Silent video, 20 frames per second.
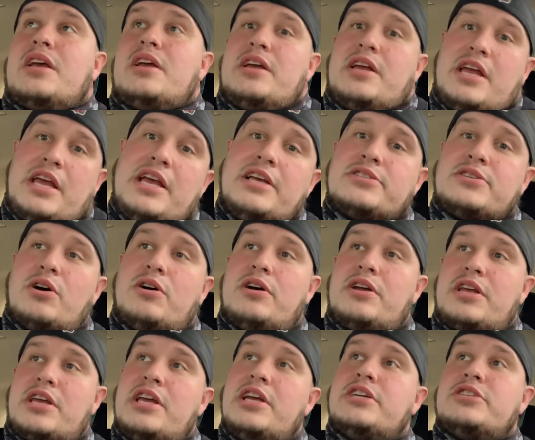You
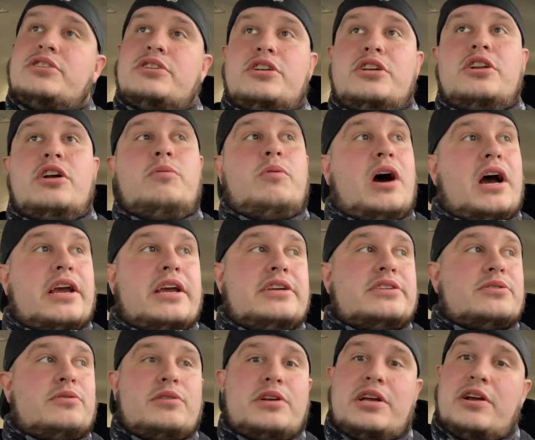know why
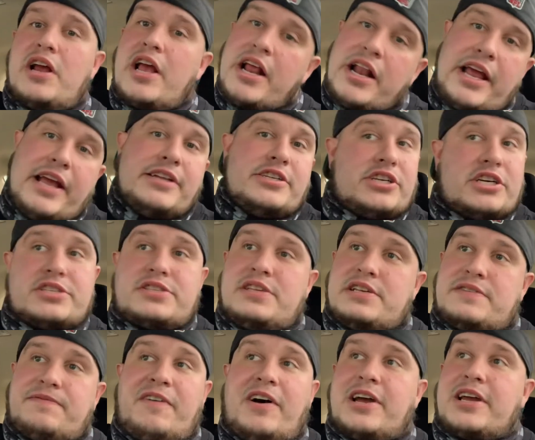he's on here? It ain't just
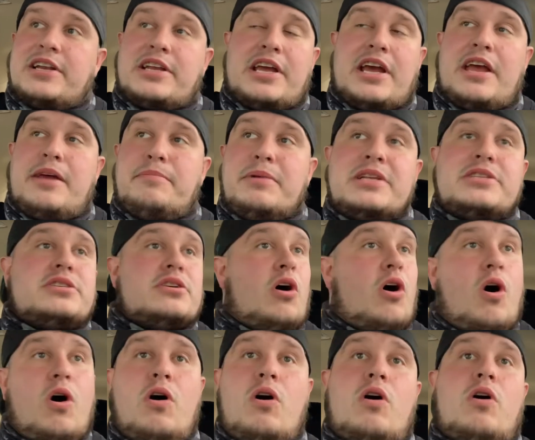this fucking game. It's
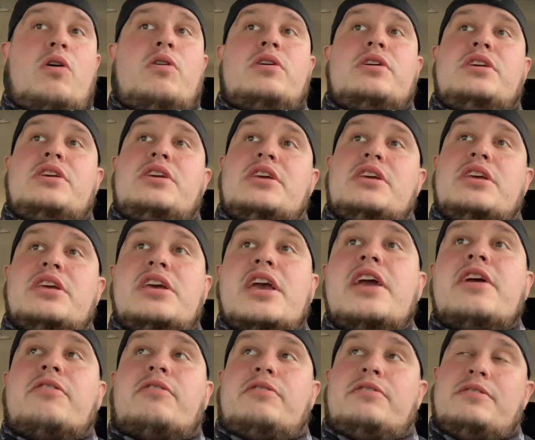all
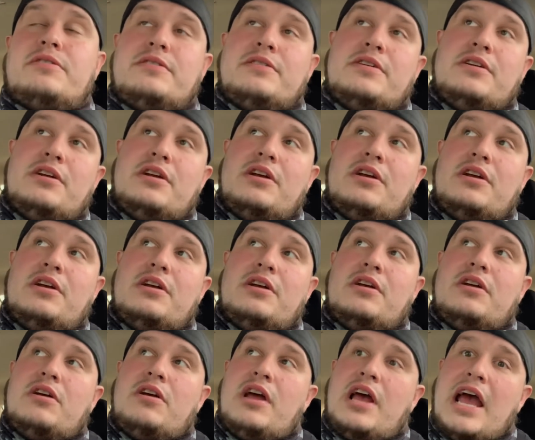year.
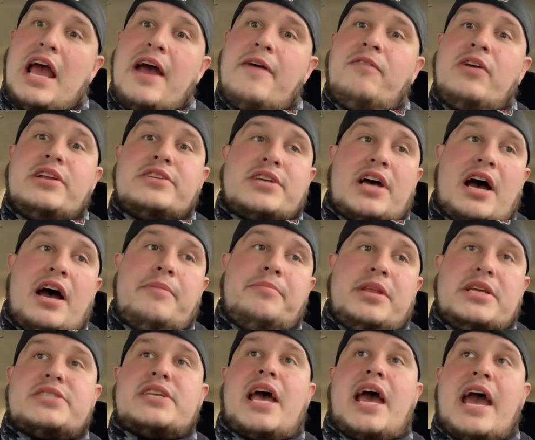Every time
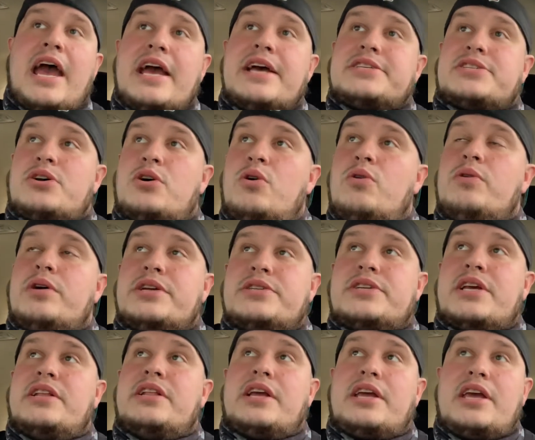this asshole is
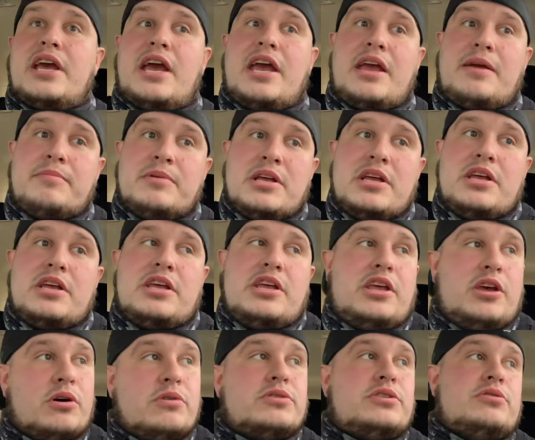in the game,
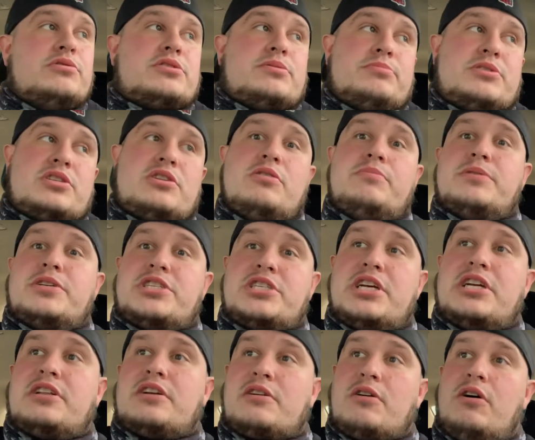he'll do some stupid
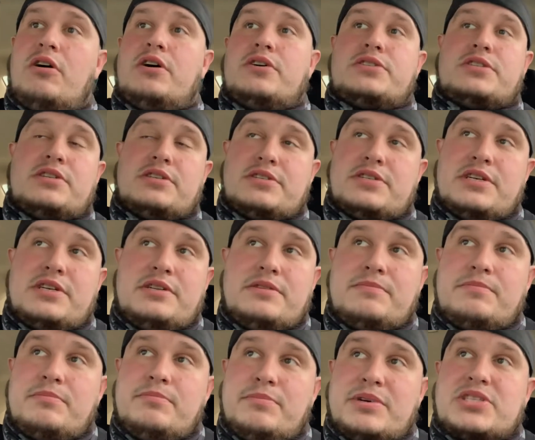shit to cost us it.
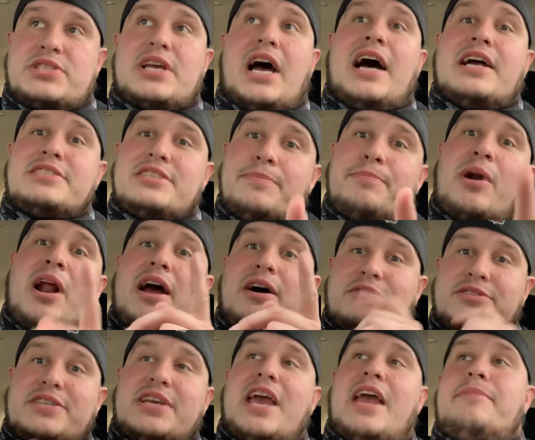Besides the
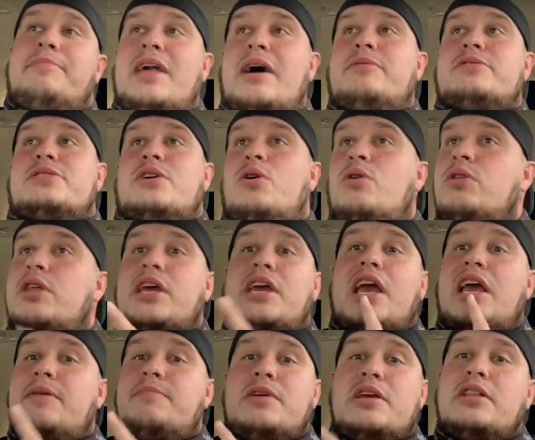Browns game, that was the only
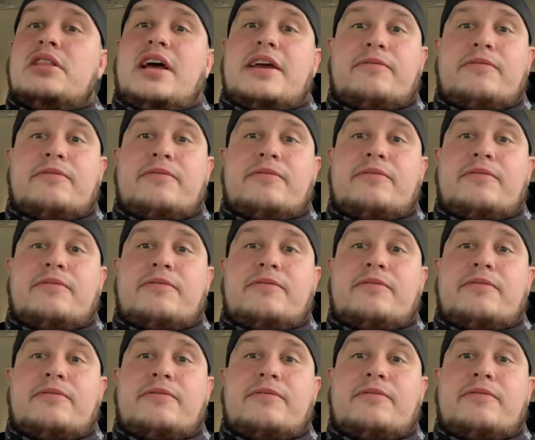game he, like,